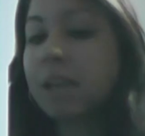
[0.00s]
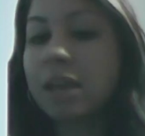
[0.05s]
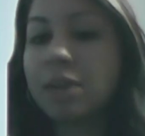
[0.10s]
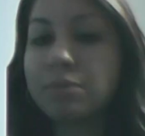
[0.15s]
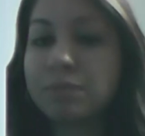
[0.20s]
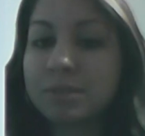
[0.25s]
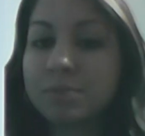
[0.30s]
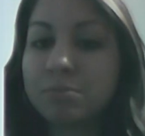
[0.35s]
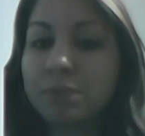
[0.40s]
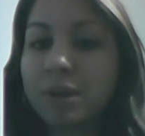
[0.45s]

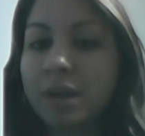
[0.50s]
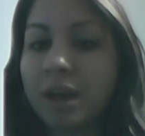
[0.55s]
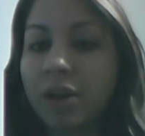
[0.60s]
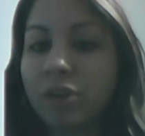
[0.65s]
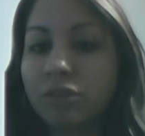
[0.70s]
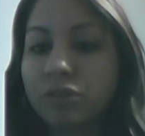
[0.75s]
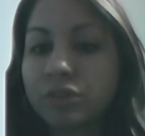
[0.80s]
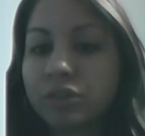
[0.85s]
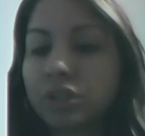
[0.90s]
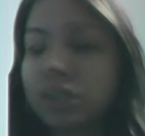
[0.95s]
has been out
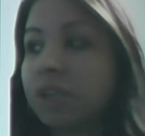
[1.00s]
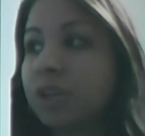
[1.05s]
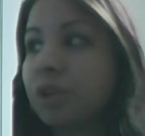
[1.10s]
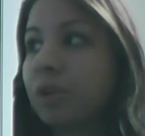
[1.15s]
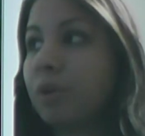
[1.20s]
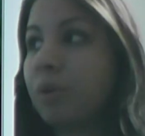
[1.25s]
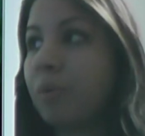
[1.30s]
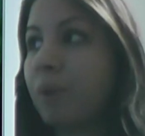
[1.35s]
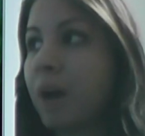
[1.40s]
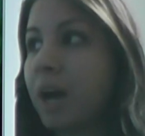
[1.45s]
for a
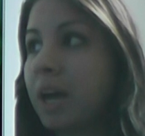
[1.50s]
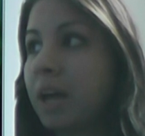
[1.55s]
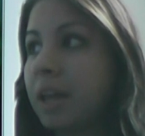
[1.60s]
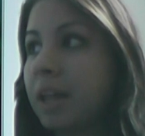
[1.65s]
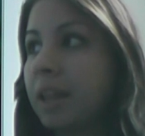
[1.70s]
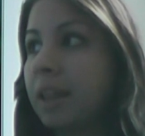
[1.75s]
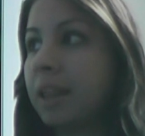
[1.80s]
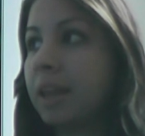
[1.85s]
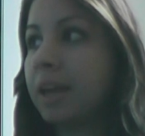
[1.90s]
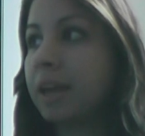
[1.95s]
little
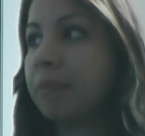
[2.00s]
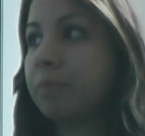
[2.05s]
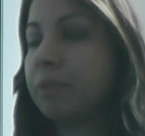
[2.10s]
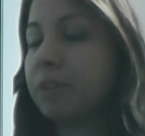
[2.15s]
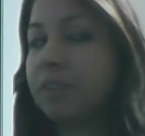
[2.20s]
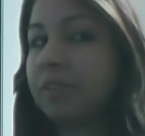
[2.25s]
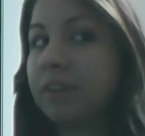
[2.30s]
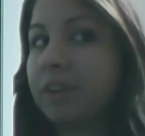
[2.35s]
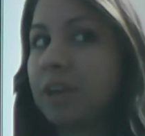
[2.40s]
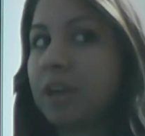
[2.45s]
while. I
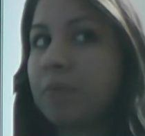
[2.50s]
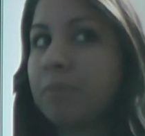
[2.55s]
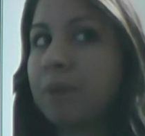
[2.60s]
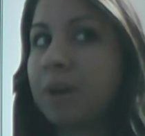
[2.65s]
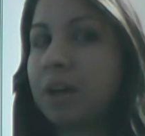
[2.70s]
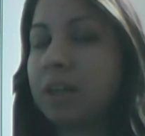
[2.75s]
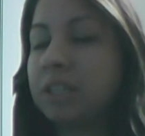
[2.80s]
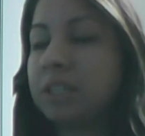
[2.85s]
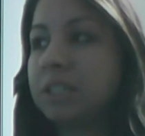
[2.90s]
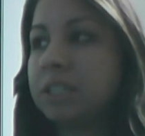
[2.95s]
believe it came
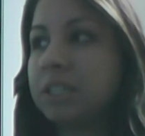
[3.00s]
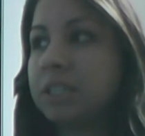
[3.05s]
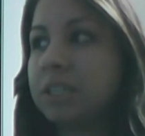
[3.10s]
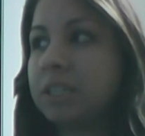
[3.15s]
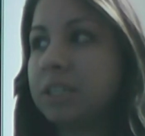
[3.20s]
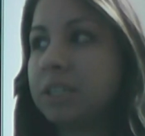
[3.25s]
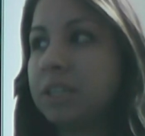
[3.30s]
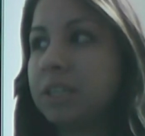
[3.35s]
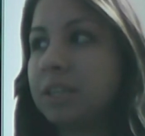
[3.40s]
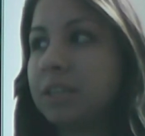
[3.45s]
out
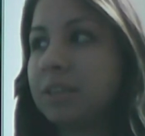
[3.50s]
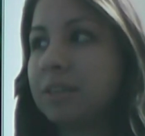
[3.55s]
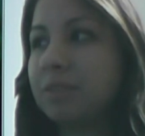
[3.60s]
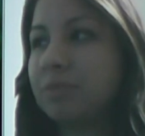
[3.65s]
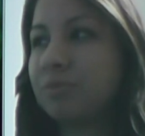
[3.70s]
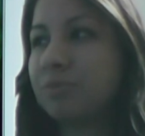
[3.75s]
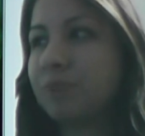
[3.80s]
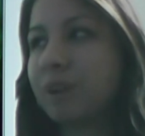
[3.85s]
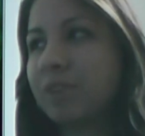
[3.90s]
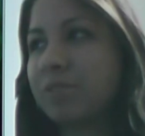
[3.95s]

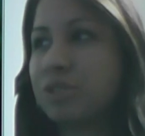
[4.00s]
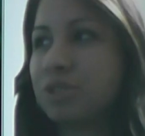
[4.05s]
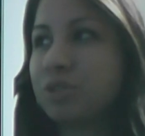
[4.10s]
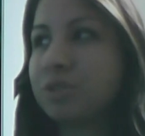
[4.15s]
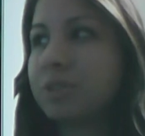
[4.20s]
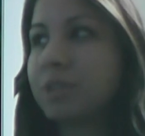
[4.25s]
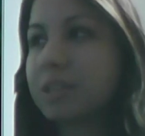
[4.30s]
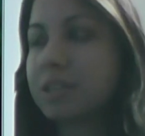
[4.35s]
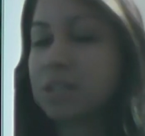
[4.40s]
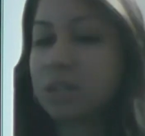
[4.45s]
in around
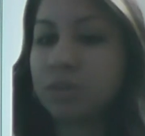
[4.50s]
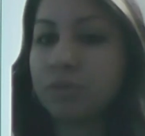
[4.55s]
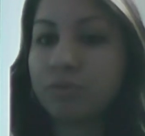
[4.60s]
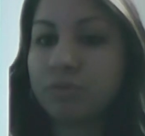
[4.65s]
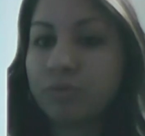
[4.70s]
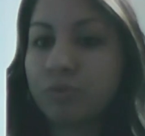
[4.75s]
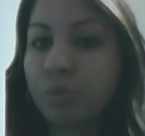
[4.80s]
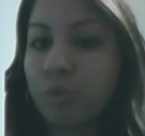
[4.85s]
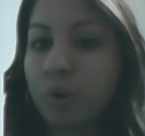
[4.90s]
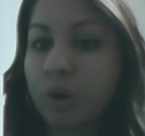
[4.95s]

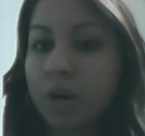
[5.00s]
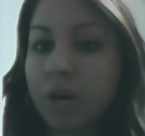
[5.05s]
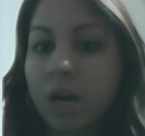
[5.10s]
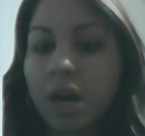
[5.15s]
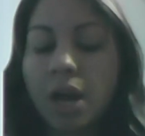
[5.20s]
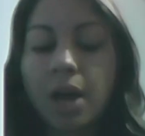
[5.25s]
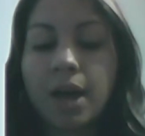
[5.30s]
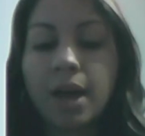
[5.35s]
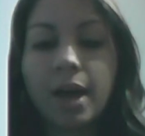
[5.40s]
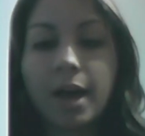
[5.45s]
2004.
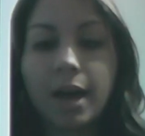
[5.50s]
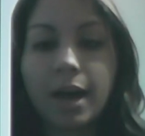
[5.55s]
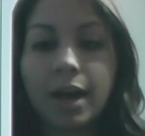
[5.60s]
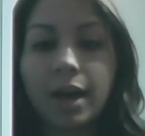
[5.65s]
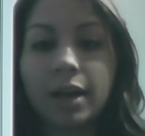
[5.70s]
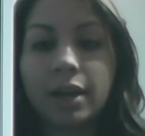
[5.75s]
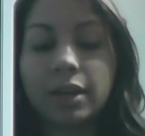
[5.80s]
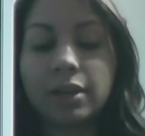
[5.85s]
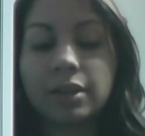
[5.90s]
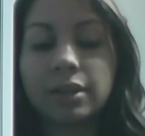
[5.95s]

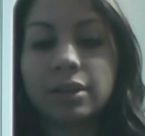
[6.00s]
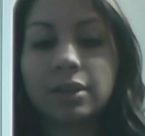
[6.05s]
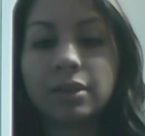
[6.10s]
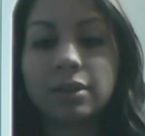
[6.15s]
I